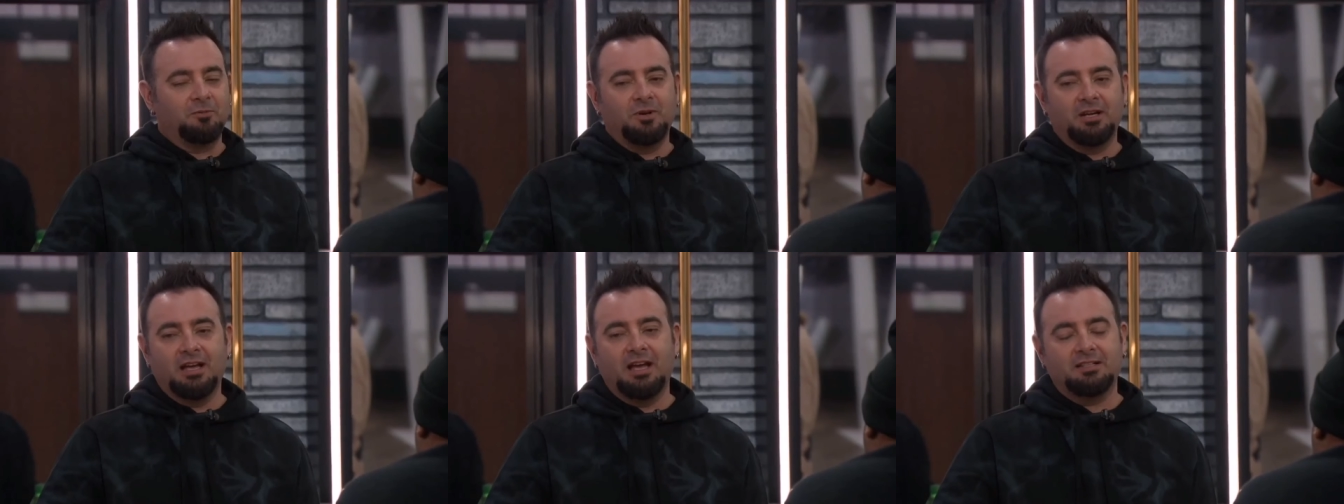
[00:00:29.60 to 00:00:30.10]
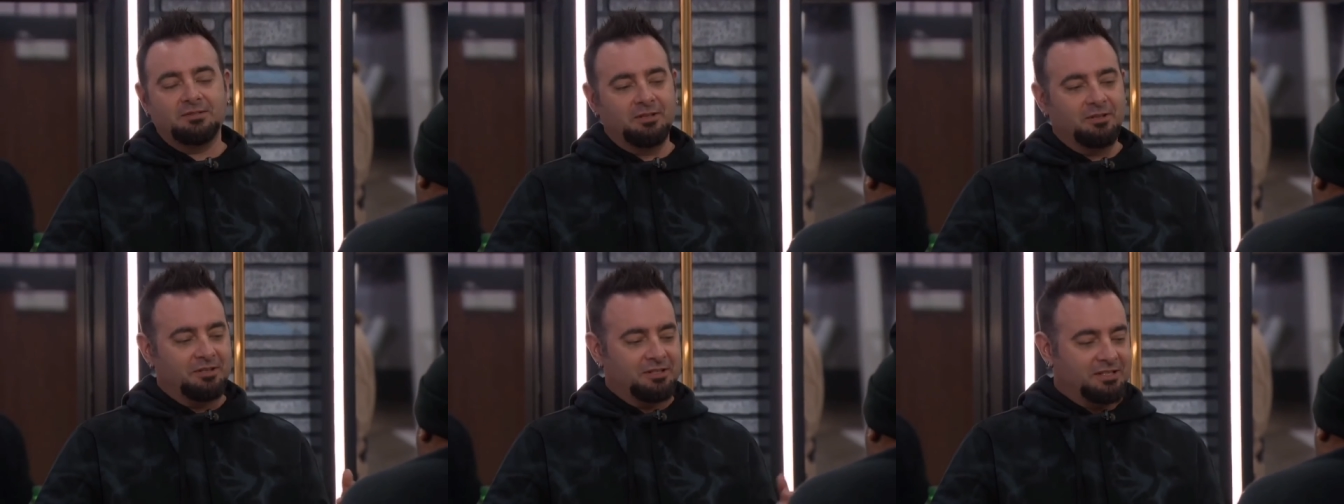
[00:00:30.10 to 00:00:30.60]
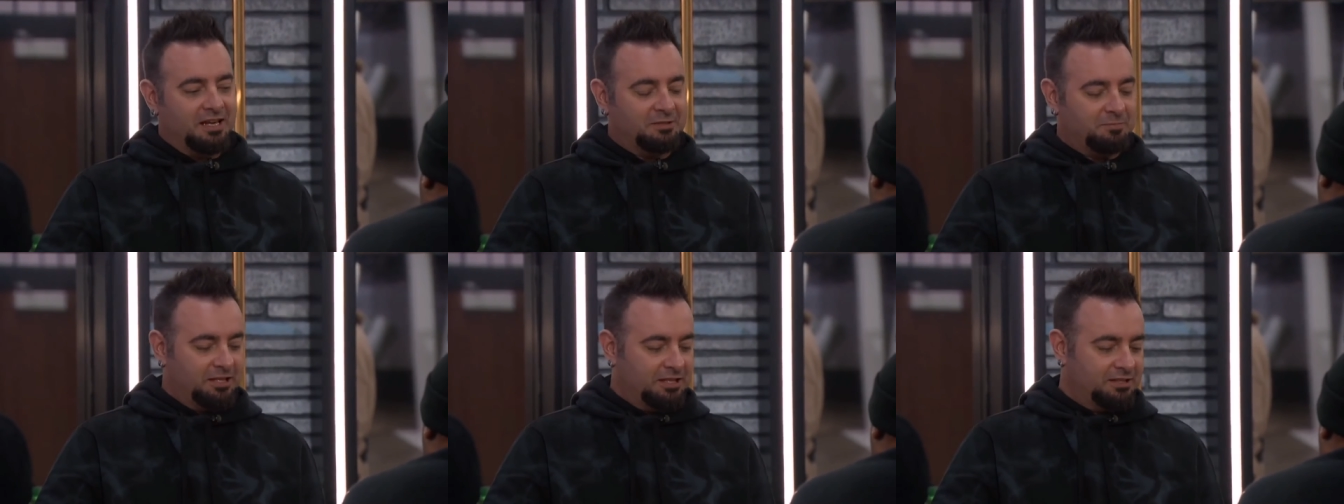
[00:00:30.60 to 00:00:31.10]
one guy. So I go to this guy's
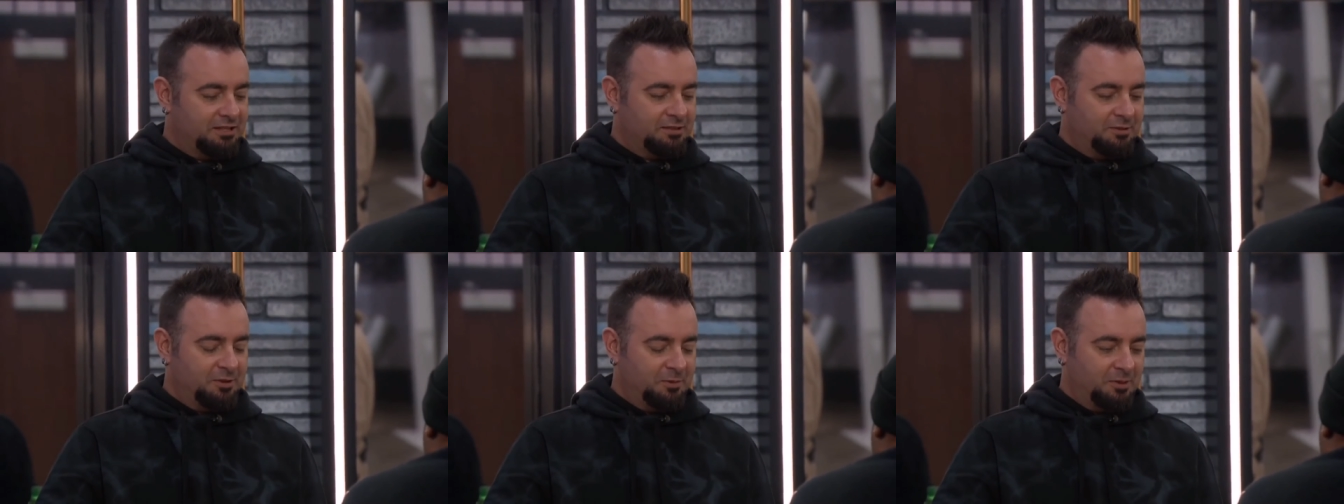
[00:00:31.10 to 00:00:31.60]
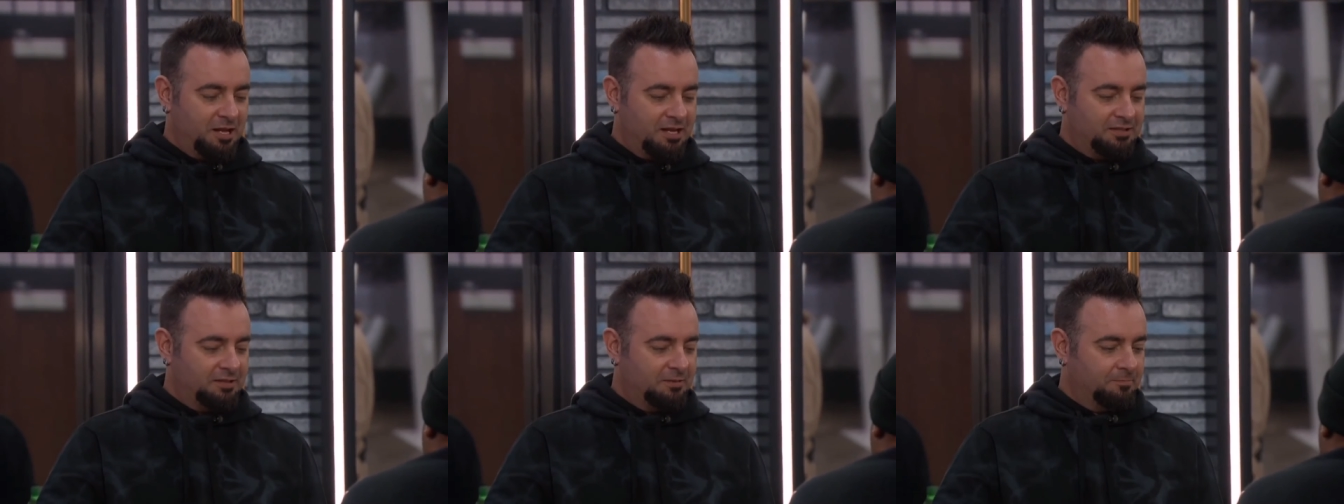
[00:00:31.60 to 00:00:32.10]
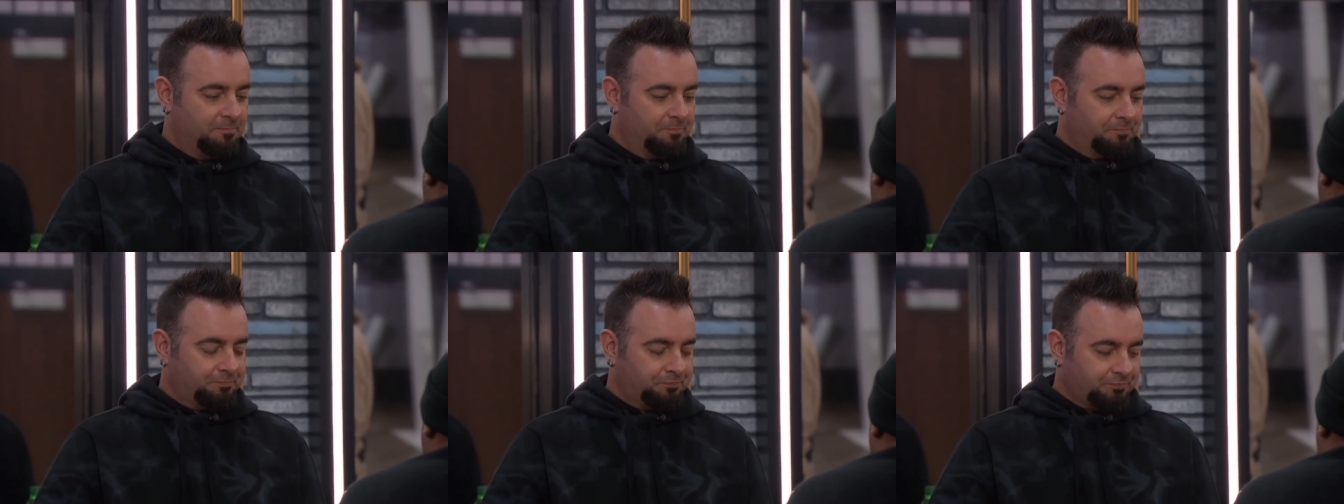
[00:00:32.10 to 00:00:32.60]
place, Studio Plaza
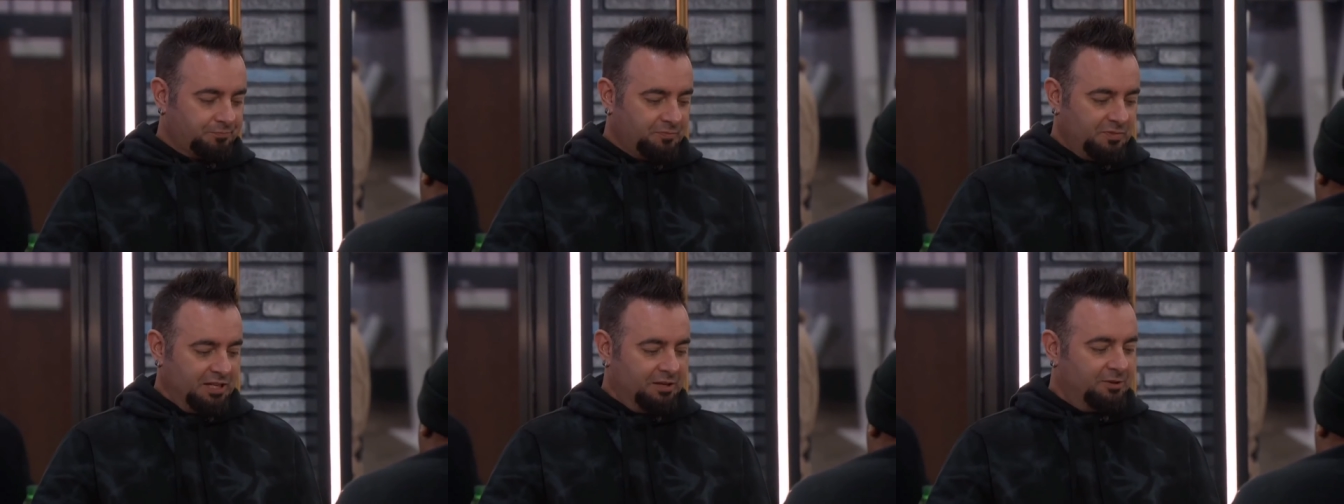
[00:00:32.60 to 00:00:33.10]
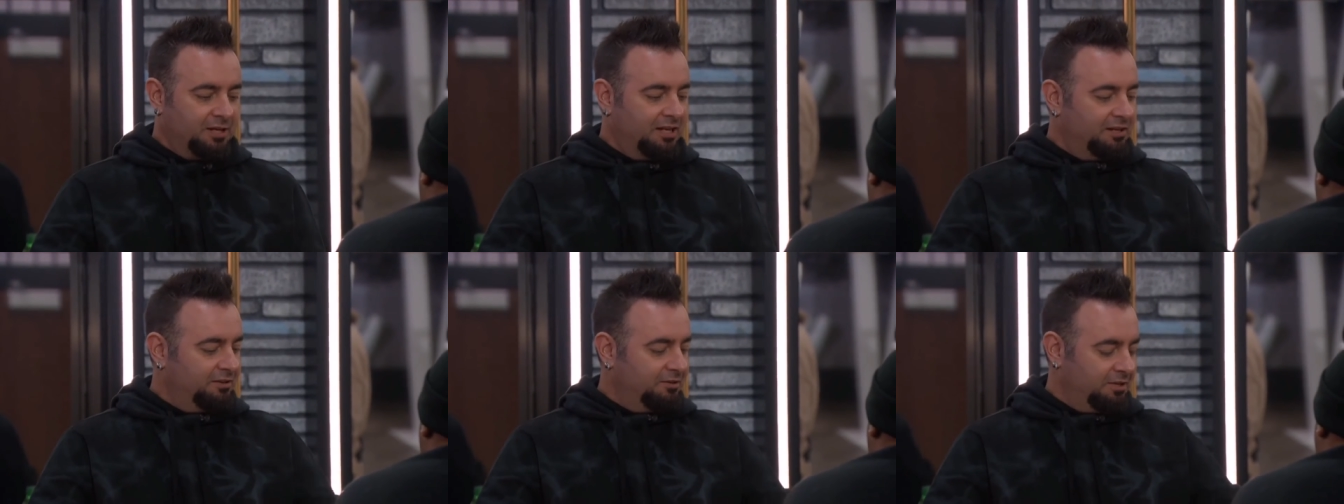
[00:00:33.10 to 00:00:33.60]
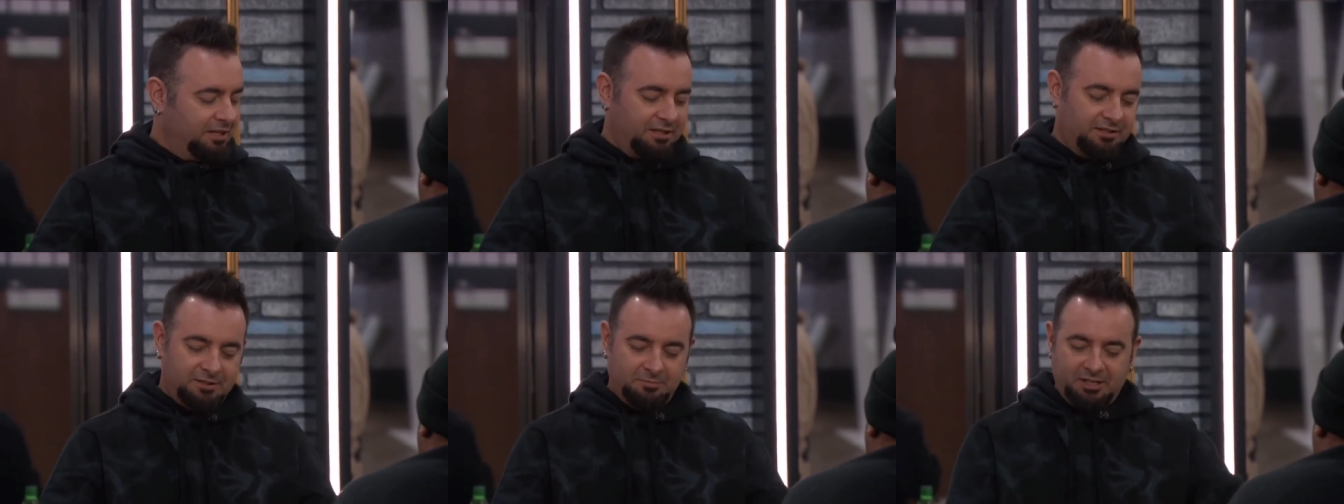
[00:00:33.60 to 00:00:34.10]
in Orlando, and I get
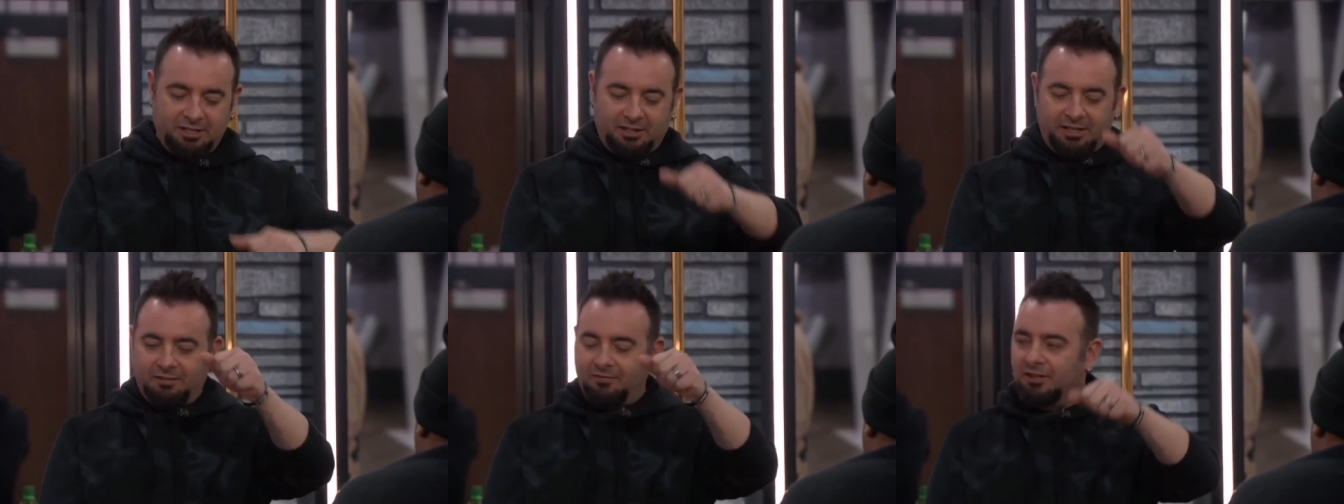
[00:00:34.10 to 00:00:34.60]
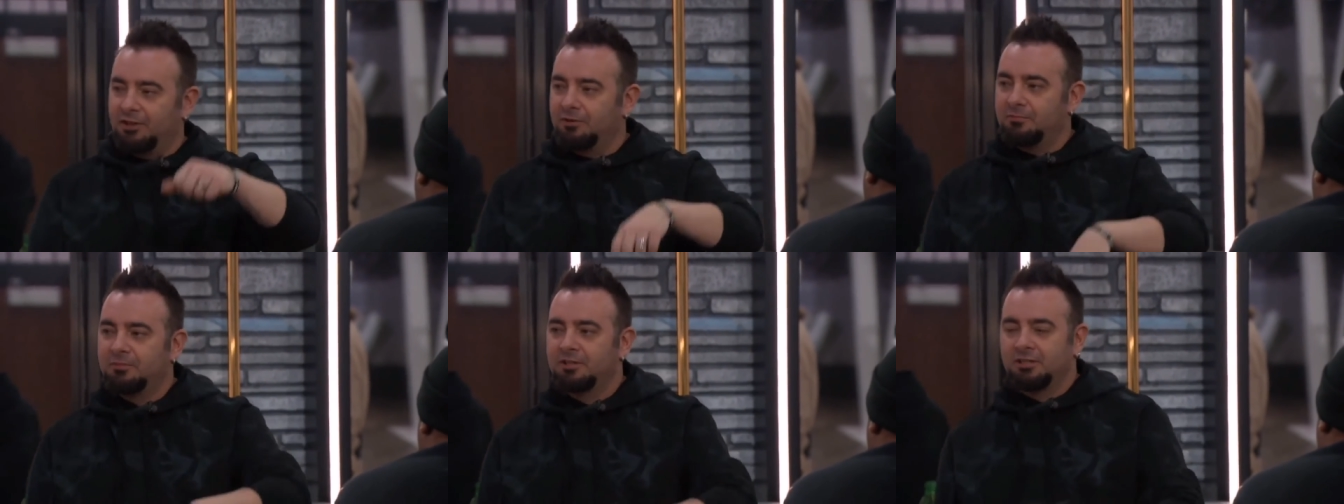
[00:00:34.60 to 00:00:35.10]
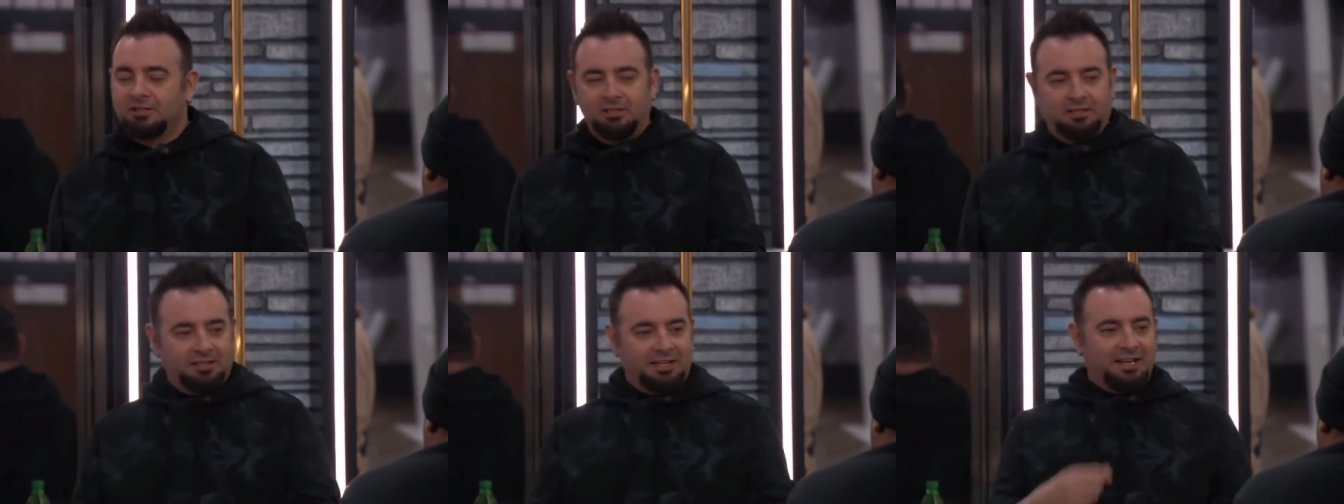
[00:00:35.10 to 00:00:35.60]
this manila envelope,
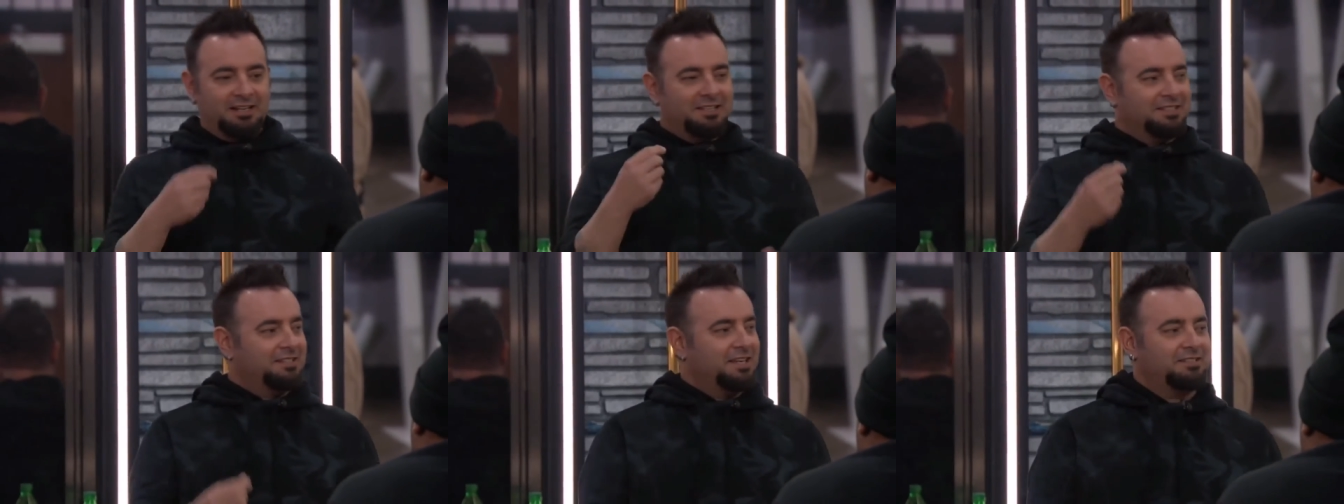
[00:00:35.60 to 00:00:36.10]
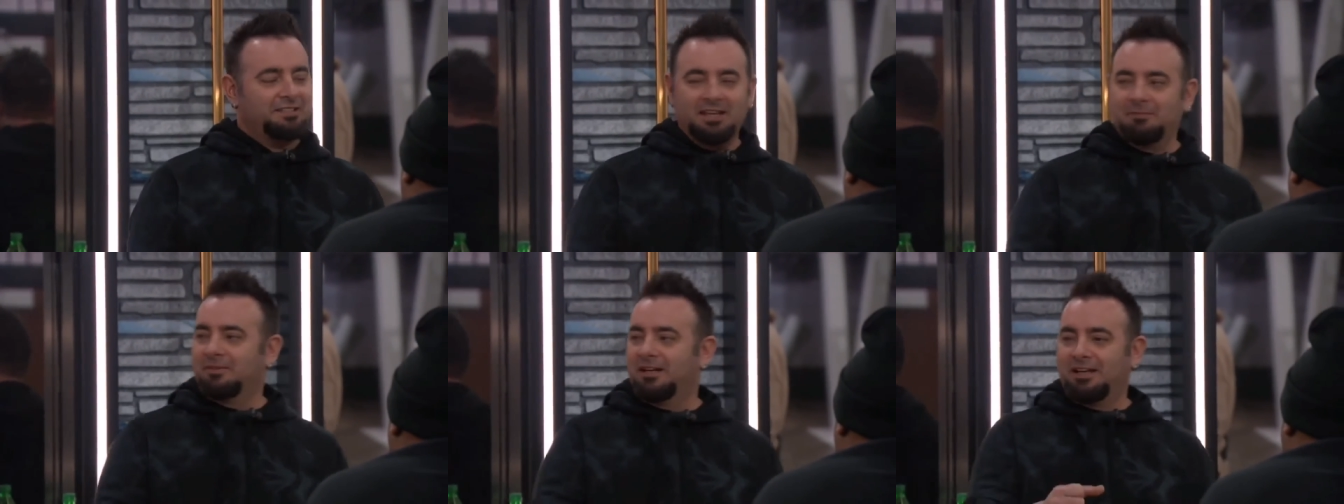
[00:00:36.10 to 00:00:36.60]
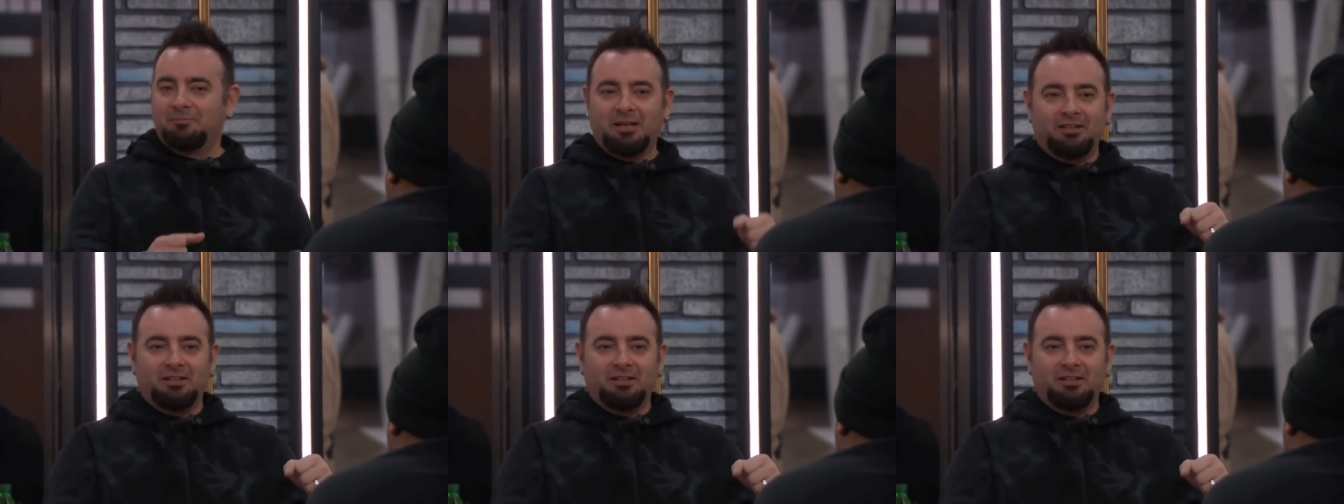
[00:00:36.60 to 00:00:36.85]
and I had a cassette tape, and I had my